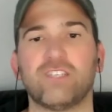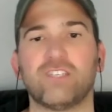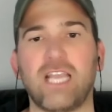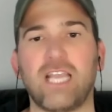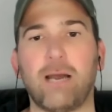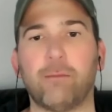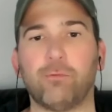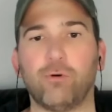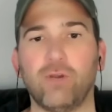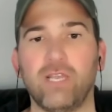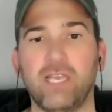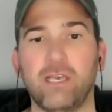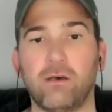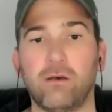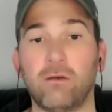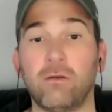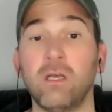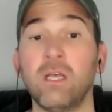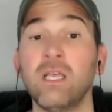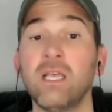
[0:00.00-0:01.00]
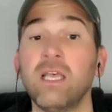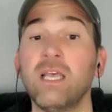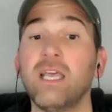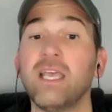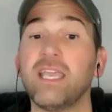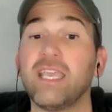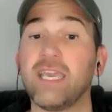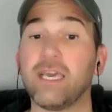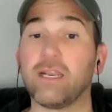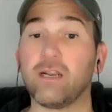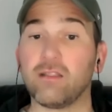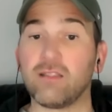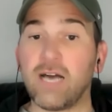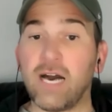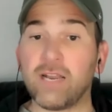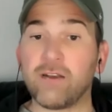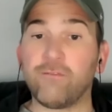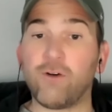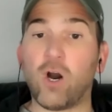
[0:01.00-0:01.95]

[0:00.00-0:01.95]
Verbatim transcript: of Chapel Hill. He had a lot